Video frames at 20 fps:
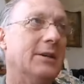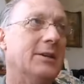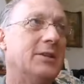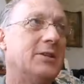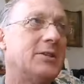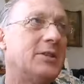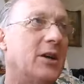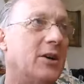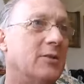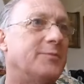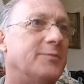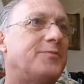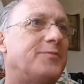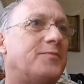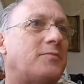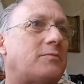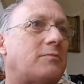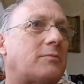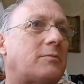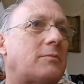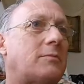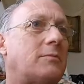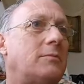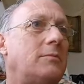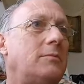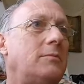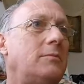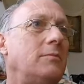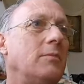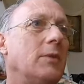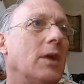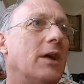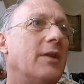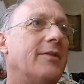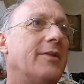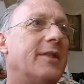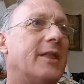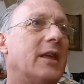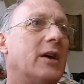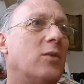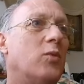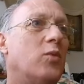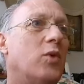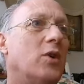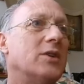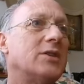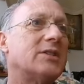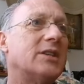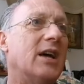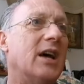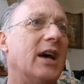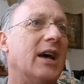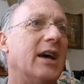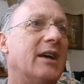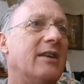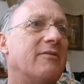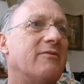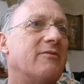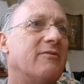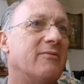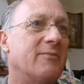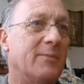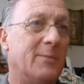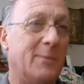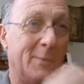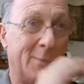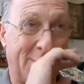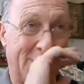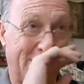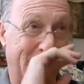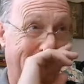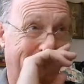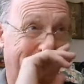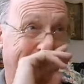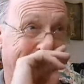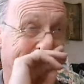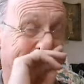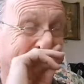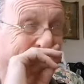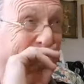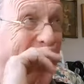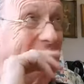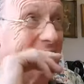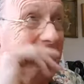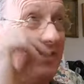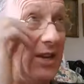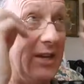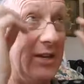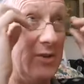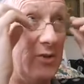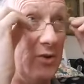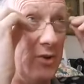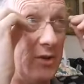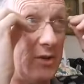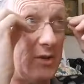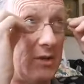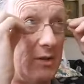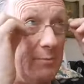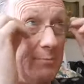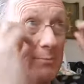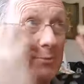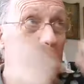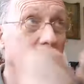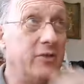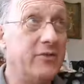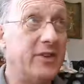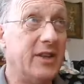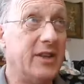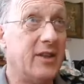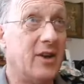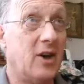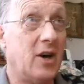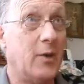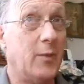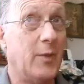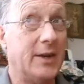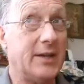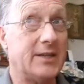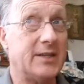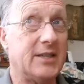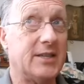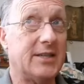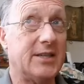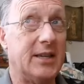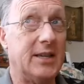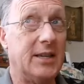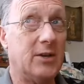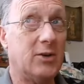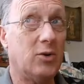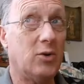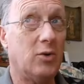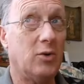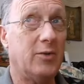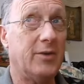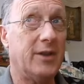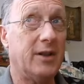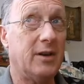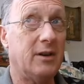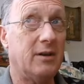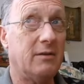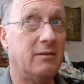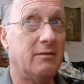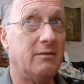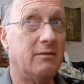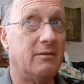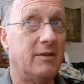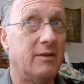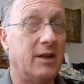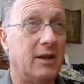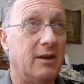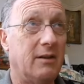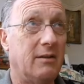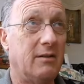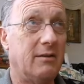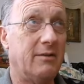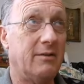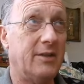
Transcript: So, there was a really, really good movie that I went to see called the